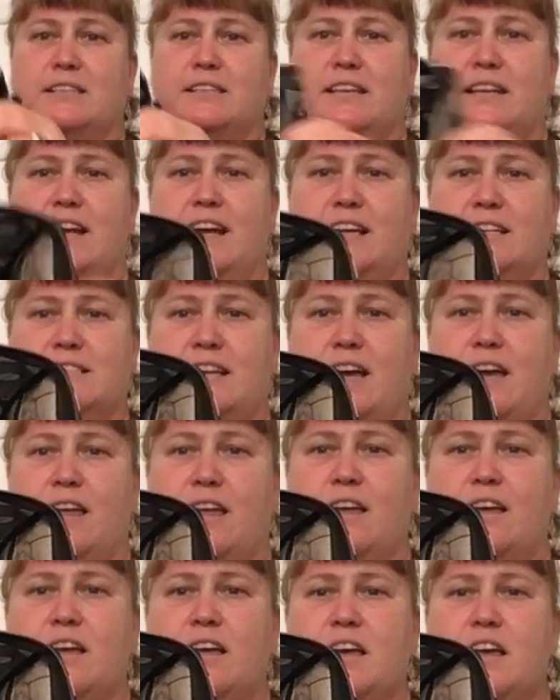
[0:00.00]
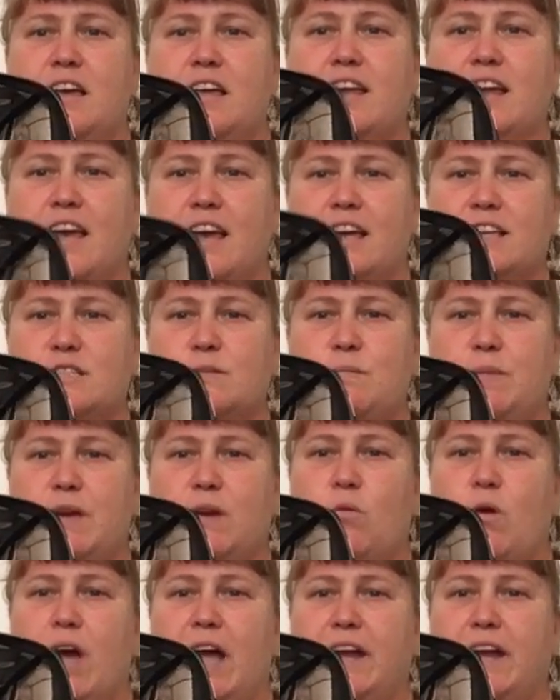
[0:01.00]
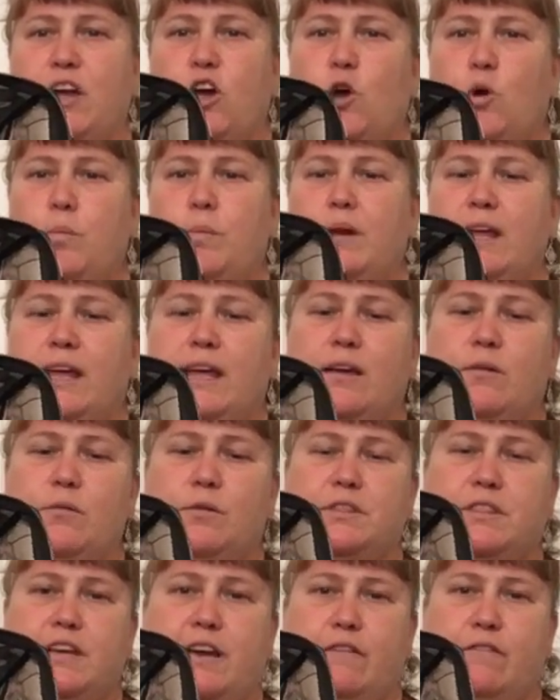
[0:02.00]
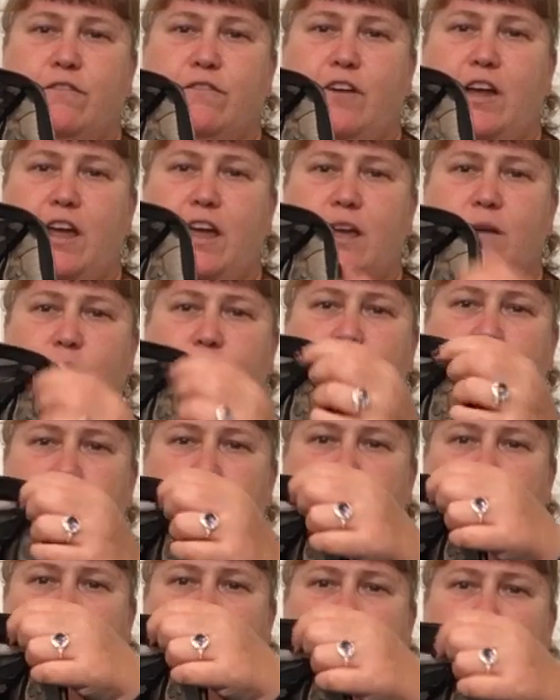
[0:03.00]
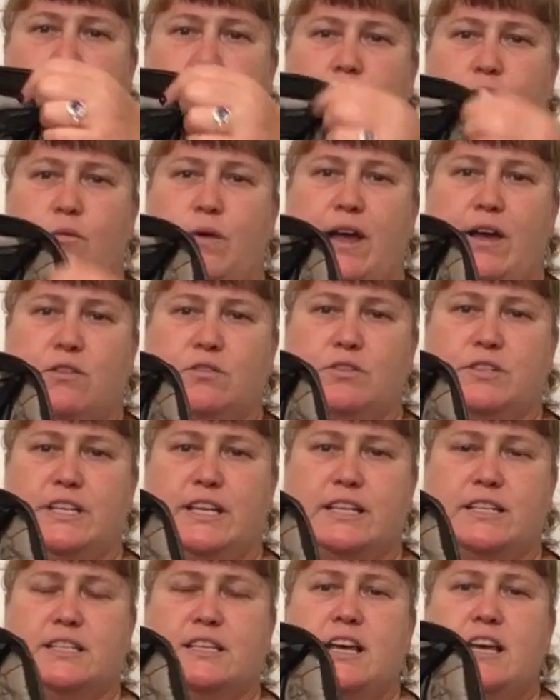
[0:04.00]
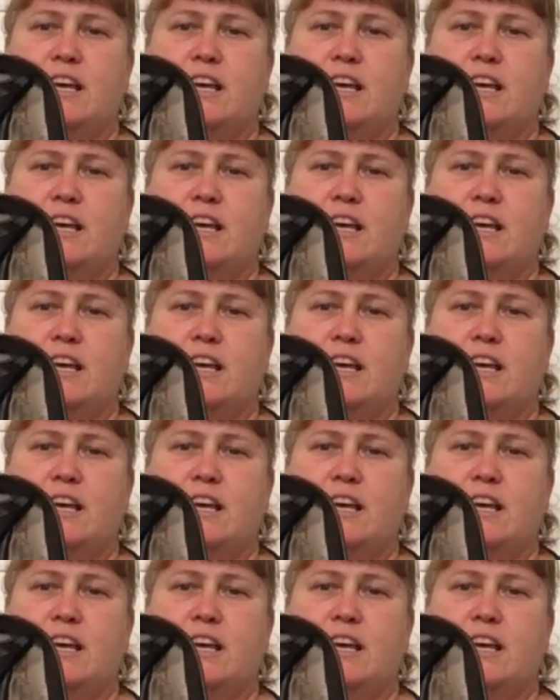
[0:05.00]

It has that nice big wide opening with that framed, you know, around it.